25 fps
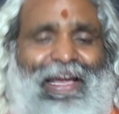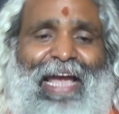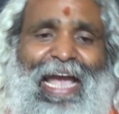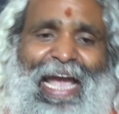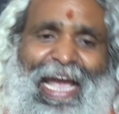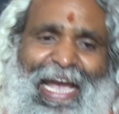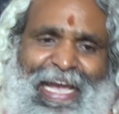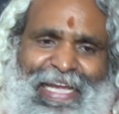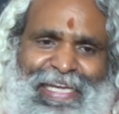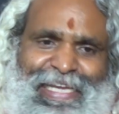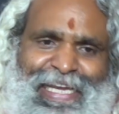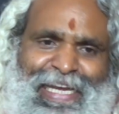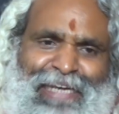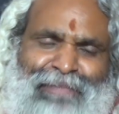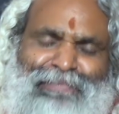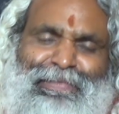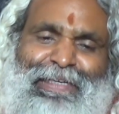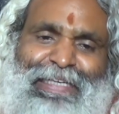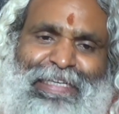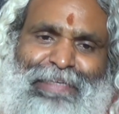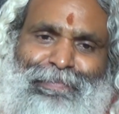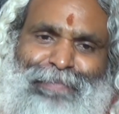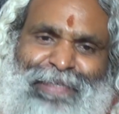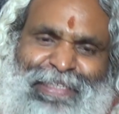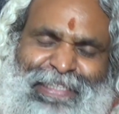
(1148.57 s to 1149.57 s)
I am
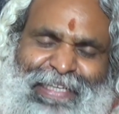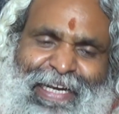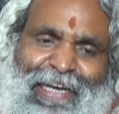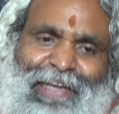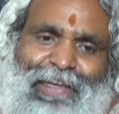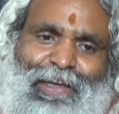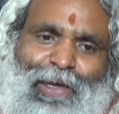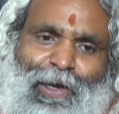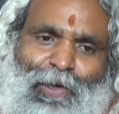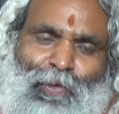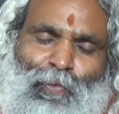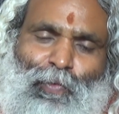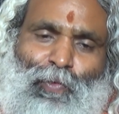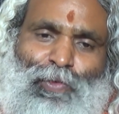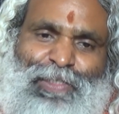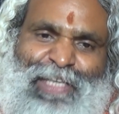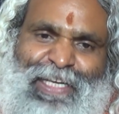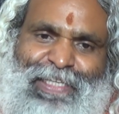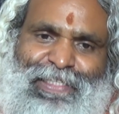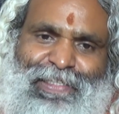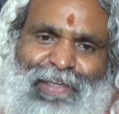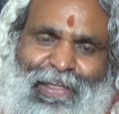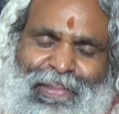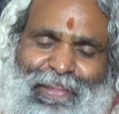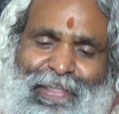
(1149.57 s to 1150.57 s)
limited conclusion
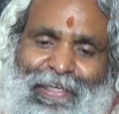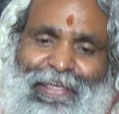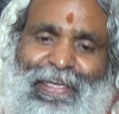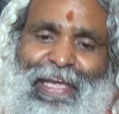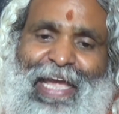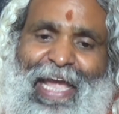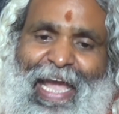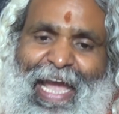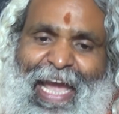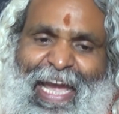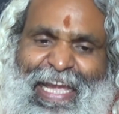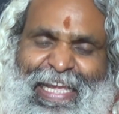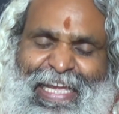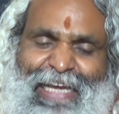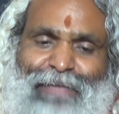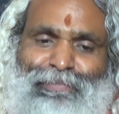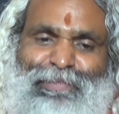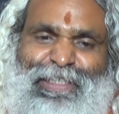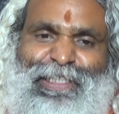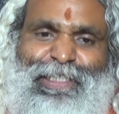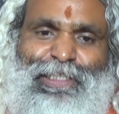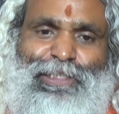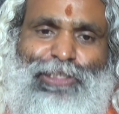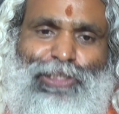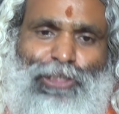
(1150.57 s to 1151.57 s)
is nothing, I
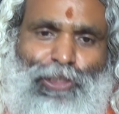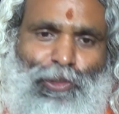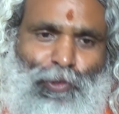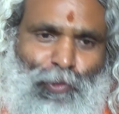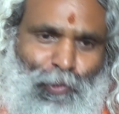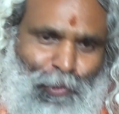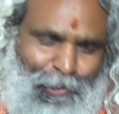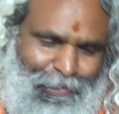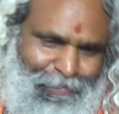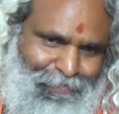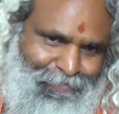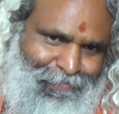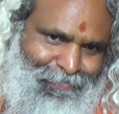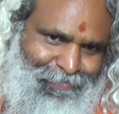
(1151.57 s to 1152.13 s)
am insecure.